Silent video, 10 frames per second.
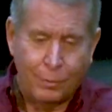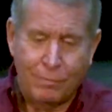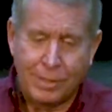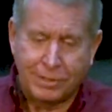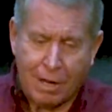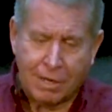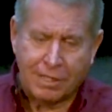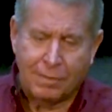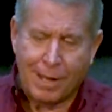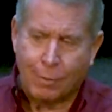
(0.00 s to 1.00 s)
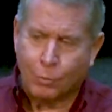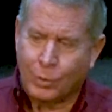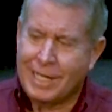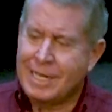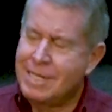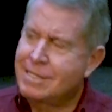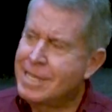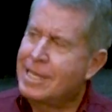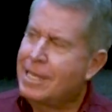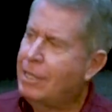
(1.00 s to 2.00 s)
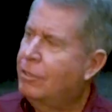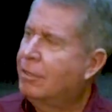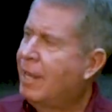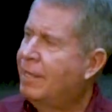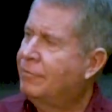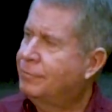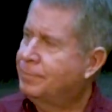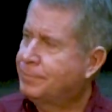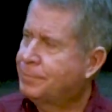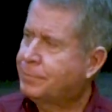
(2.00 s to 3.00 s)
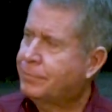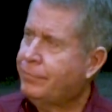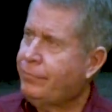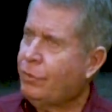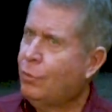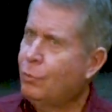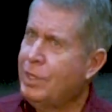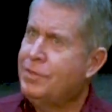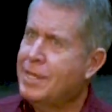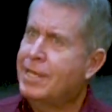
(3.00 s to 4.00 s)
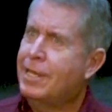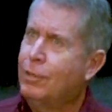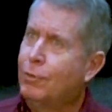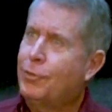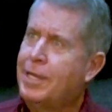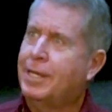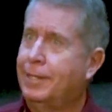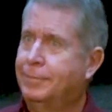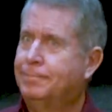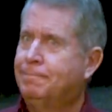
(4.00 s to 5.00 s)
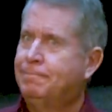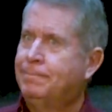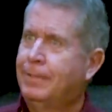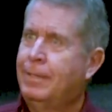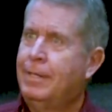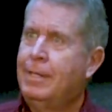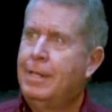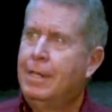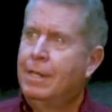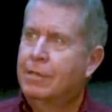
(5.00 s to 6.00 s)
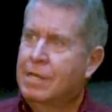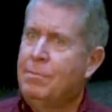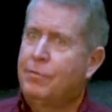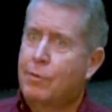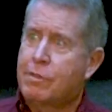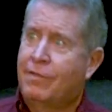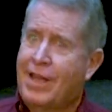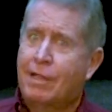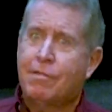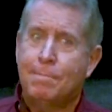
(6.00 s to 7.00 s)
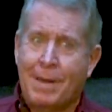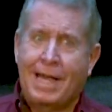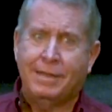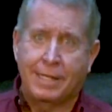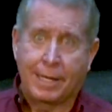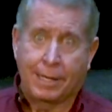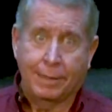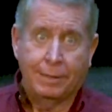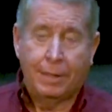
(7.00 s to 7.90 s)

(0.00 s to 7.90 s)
we've been talking about rethinking your life rethinking your thinking. Some of us have had some bad thinking.